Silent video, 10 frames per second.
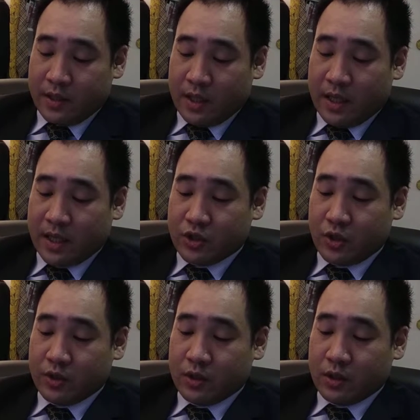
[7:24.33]

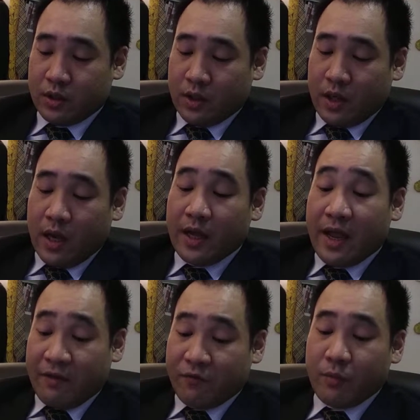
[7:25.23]

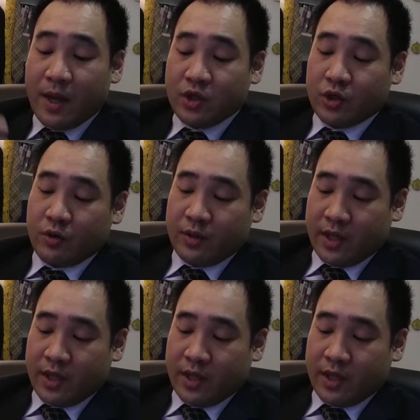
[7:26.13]
lectures?Informational